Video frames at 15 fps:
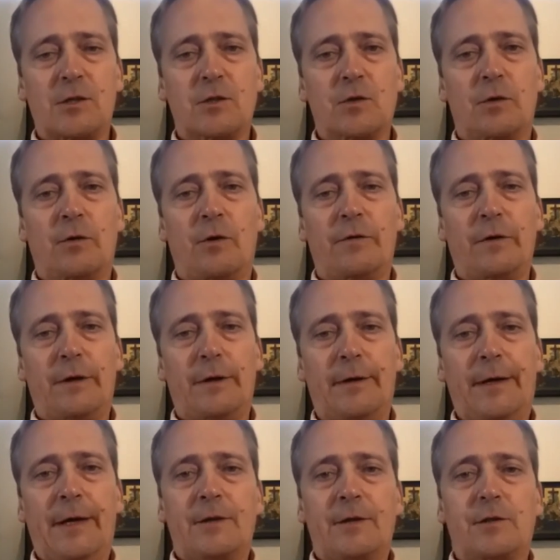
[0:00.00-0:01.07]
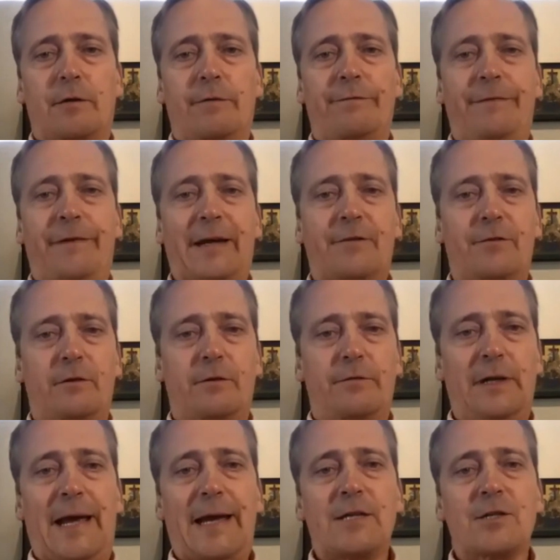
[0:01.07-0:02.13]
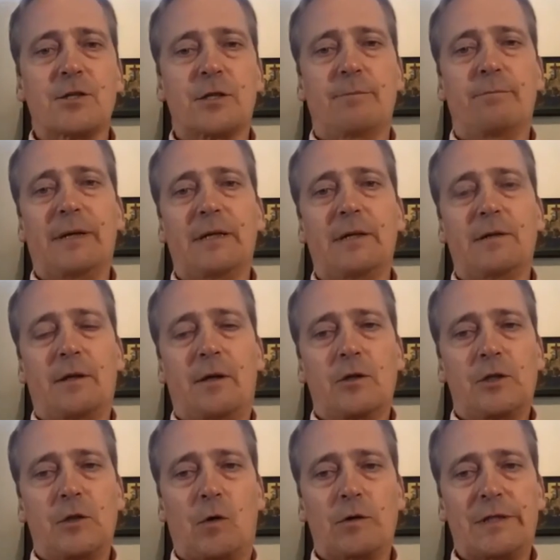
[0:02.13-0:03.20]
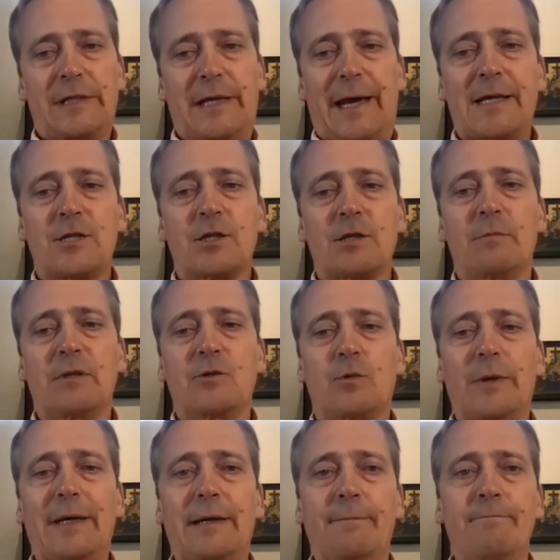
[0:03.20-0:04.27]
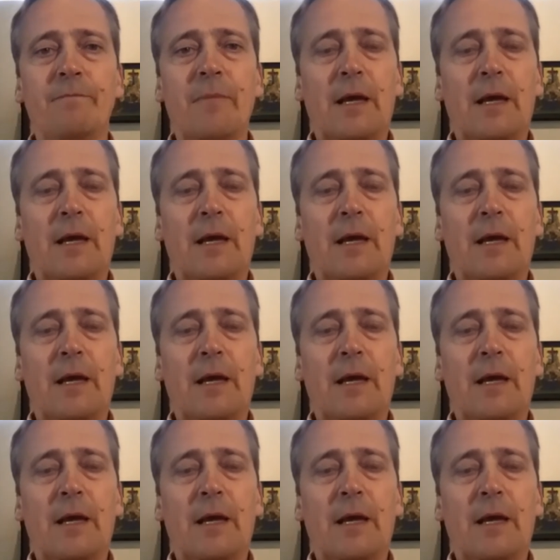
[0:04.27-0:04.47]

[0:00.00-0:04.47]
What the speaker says: So not a sort of factual relationship, but an association between